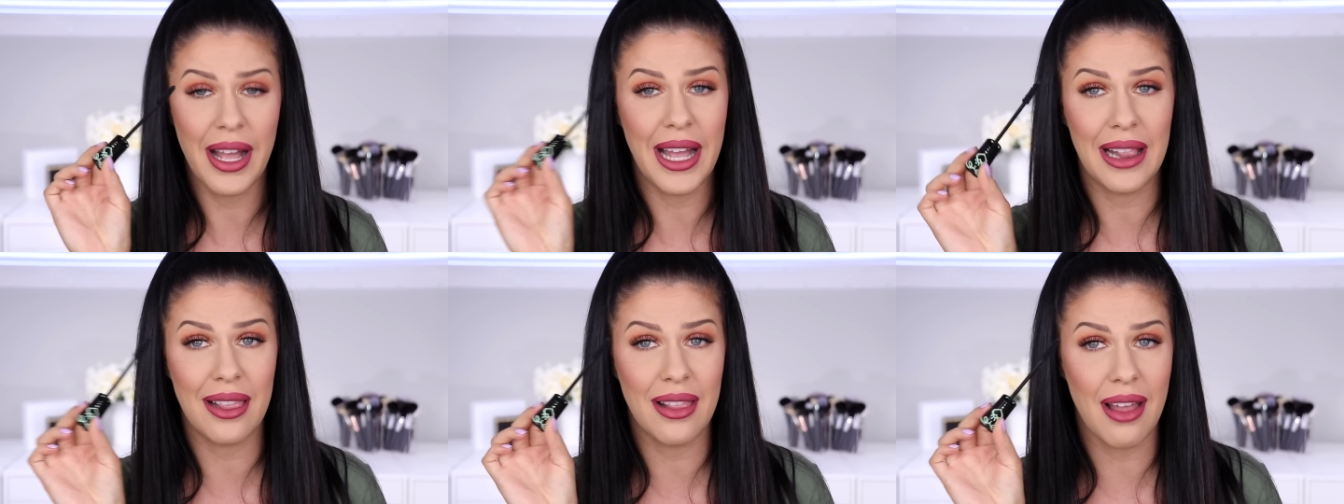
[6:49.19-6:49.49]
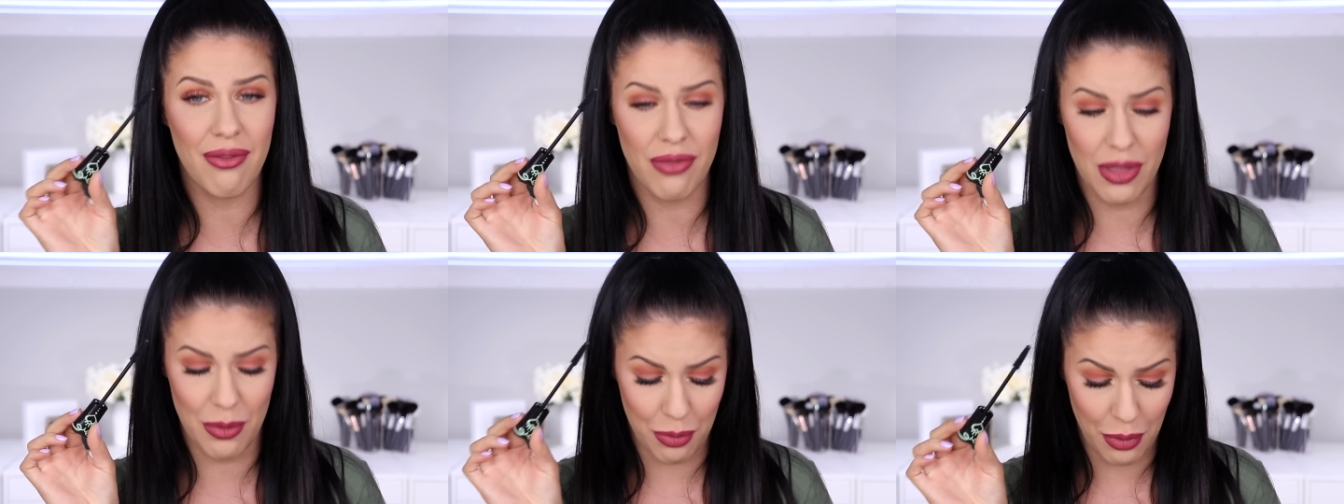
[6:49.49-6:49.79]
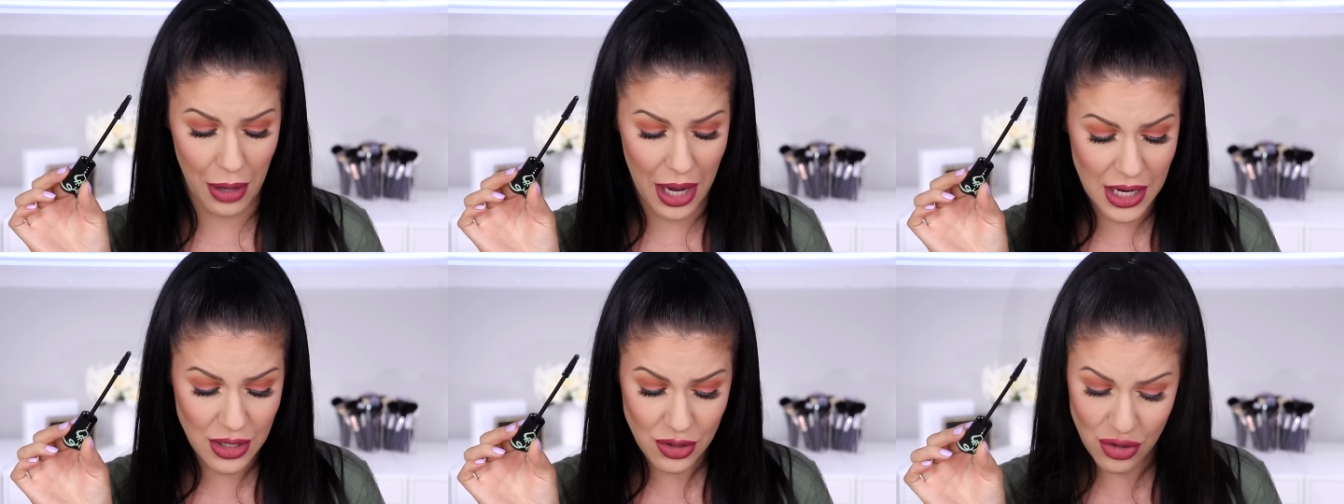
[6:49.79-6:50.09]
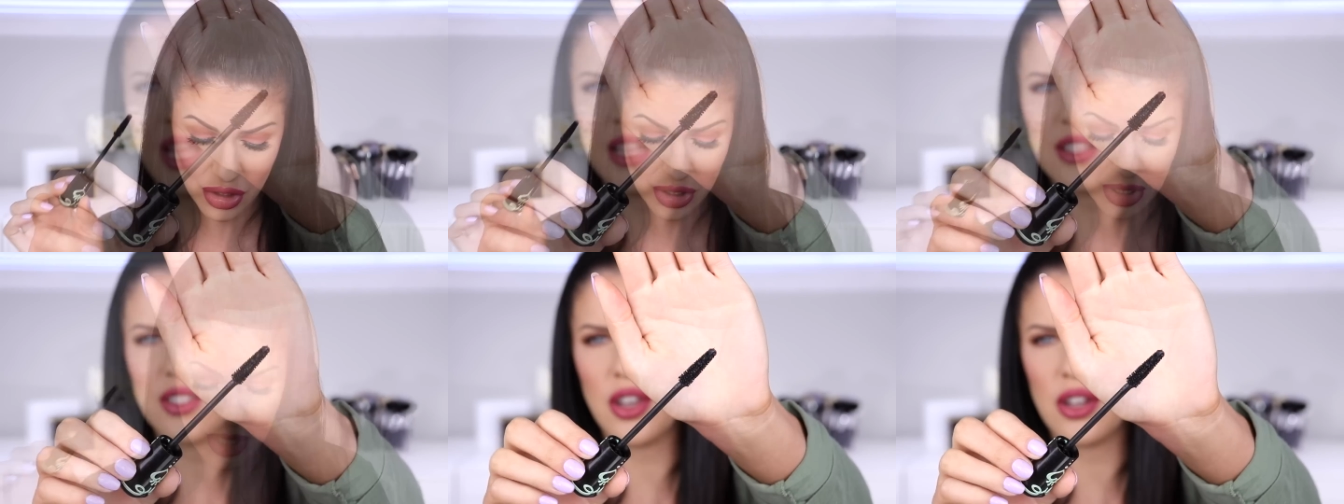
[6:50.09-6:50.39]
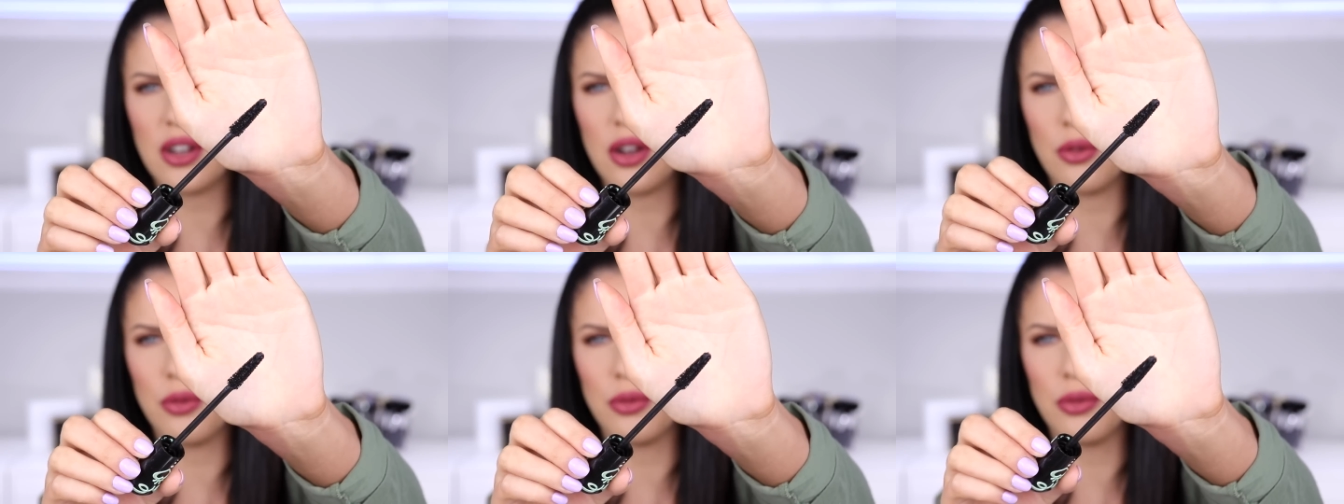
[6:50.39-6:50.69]
I love the brush. It's
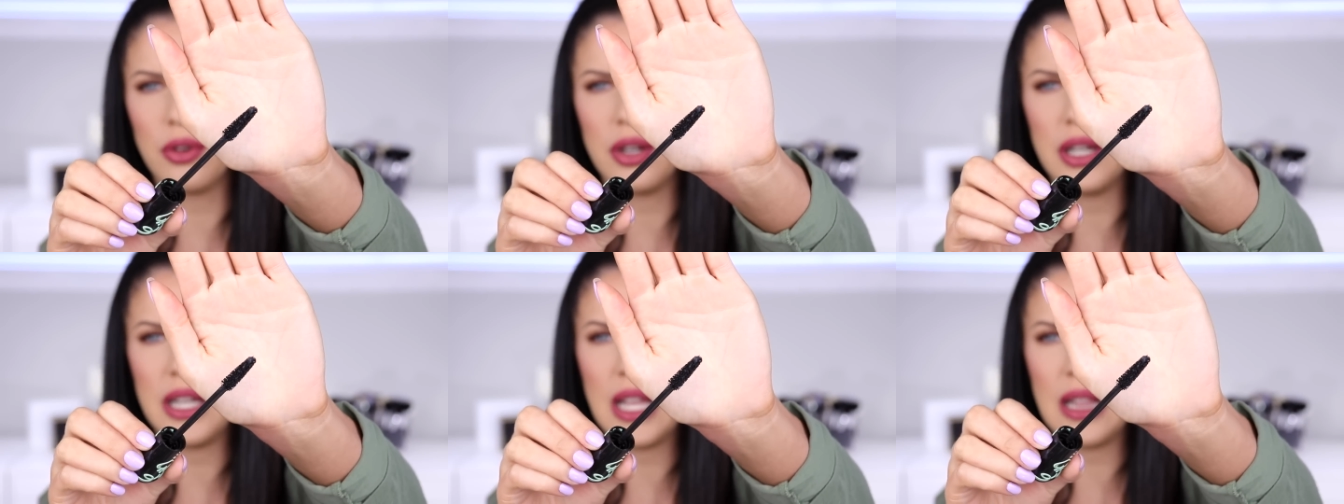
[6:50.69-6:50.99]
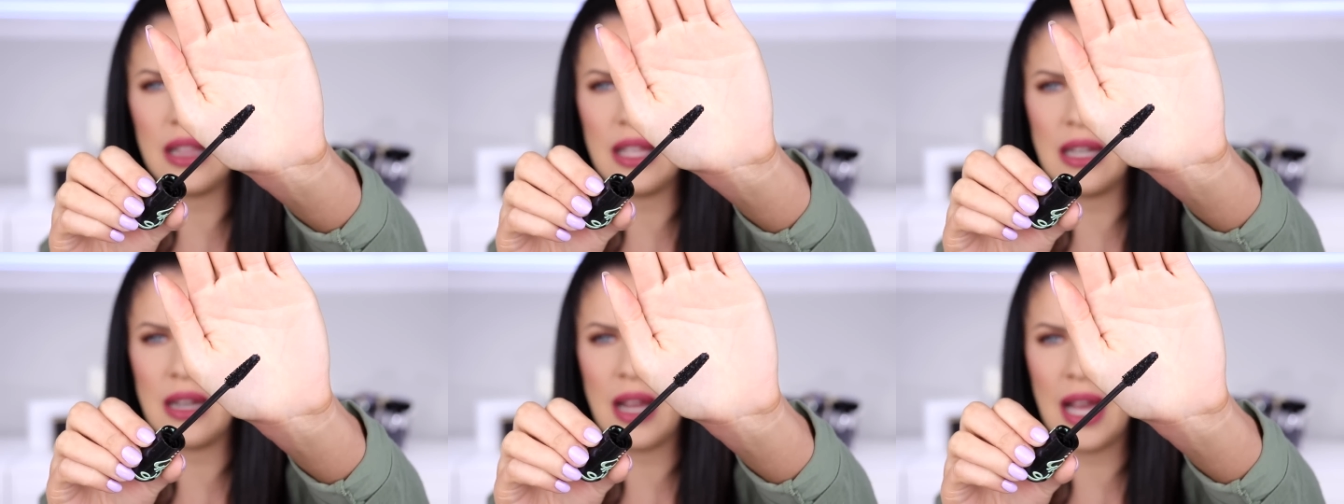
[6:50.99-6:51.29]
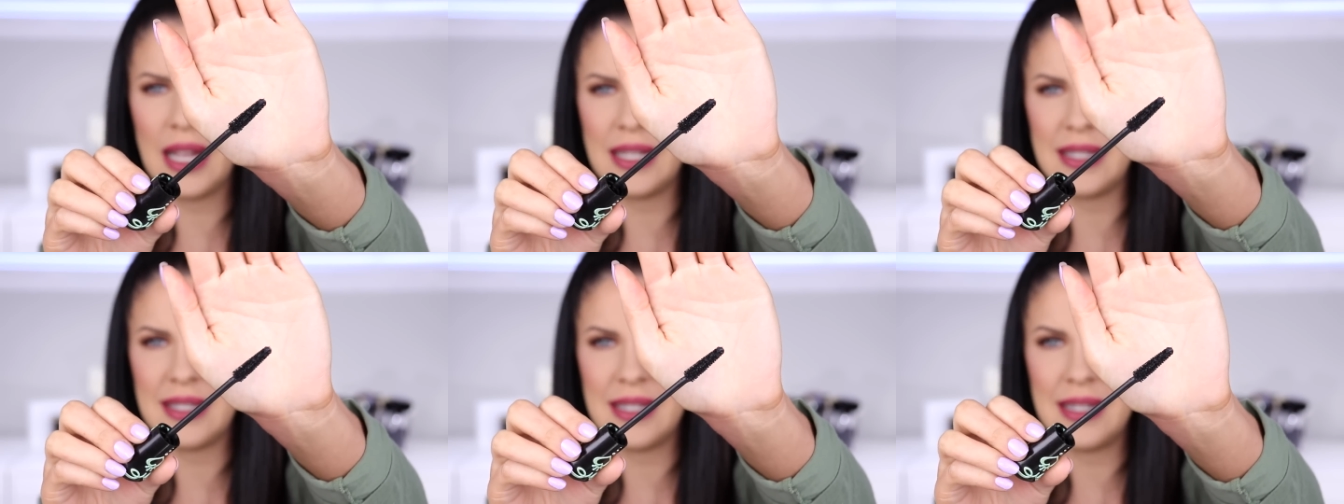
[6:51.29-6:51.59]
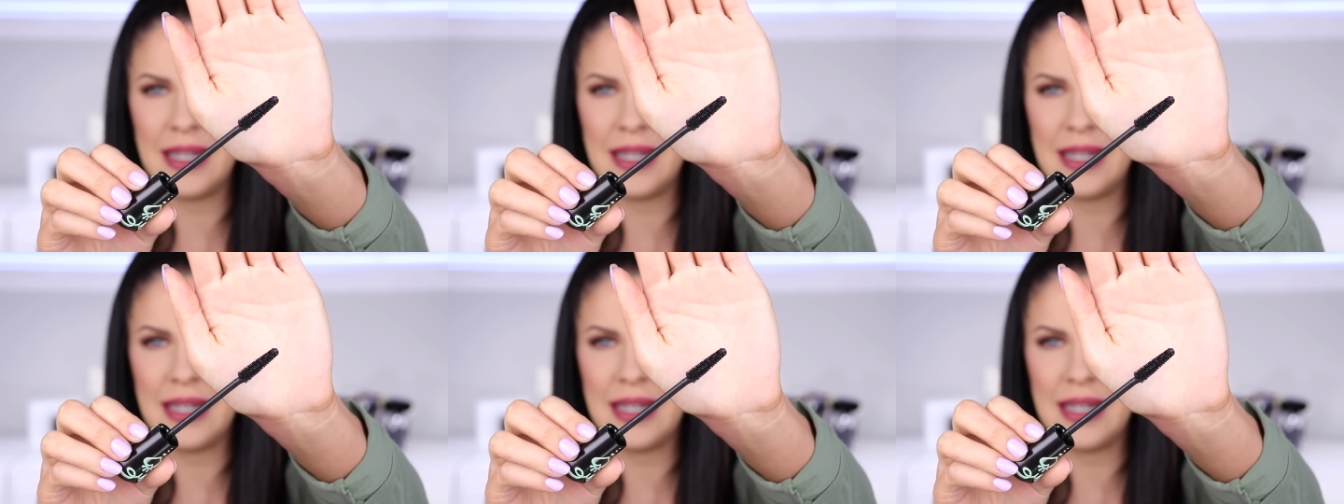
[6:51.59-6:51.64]
got a really nice,